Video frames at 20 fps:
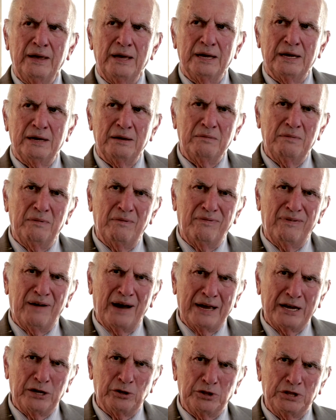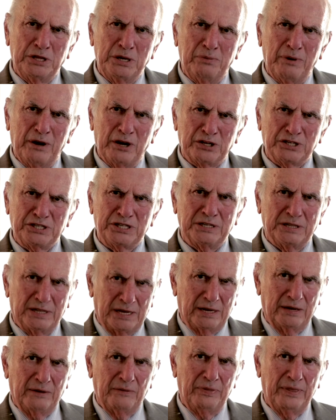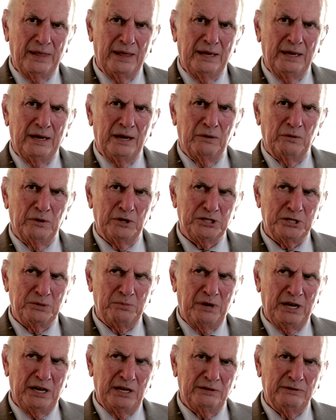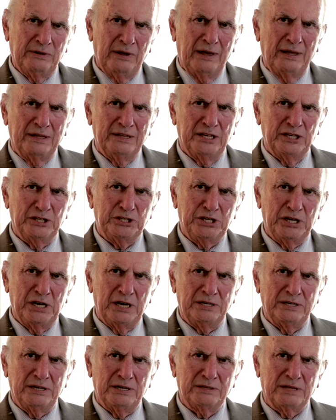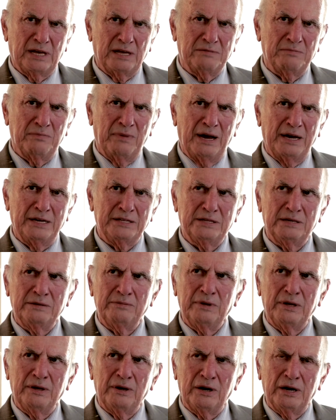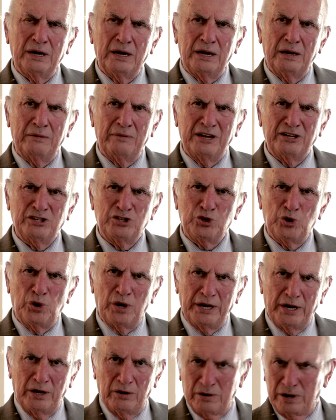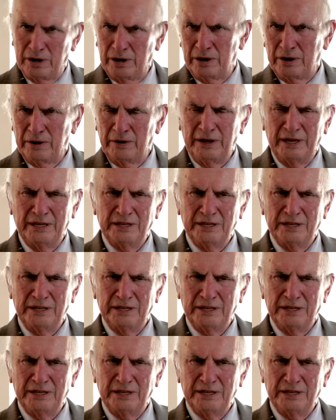biodiversity, which means the changes that might eventually occur in